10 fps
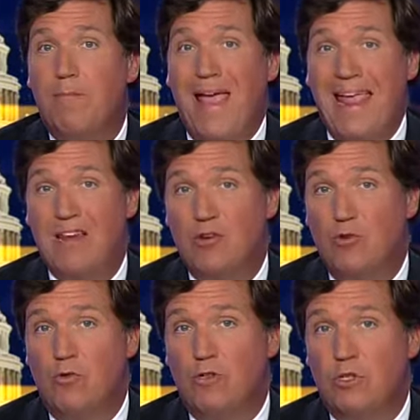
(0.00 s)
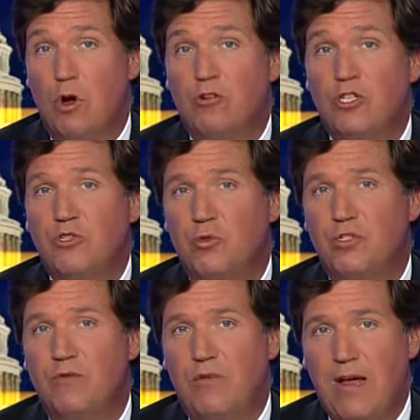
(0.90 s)
banned Google's largest
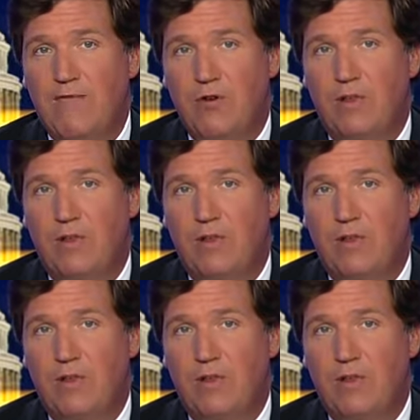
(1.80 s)
source of revenue.